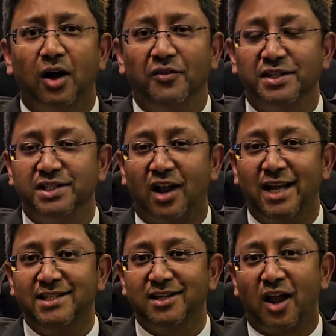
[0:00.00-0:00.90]
On the
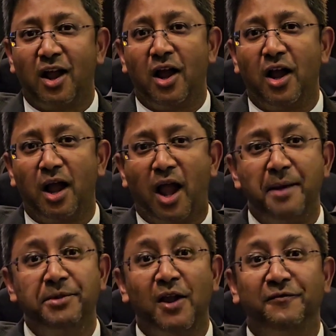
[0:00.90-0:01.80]
sides,
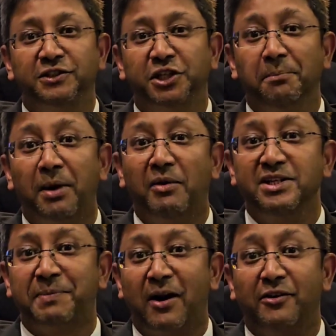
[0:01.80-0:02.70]
I'm going for jumbo
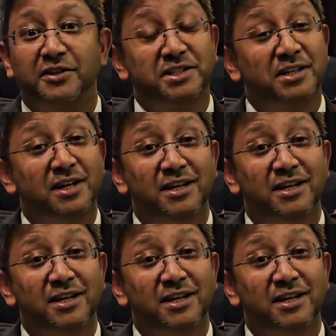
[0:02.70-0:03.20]
asparagus.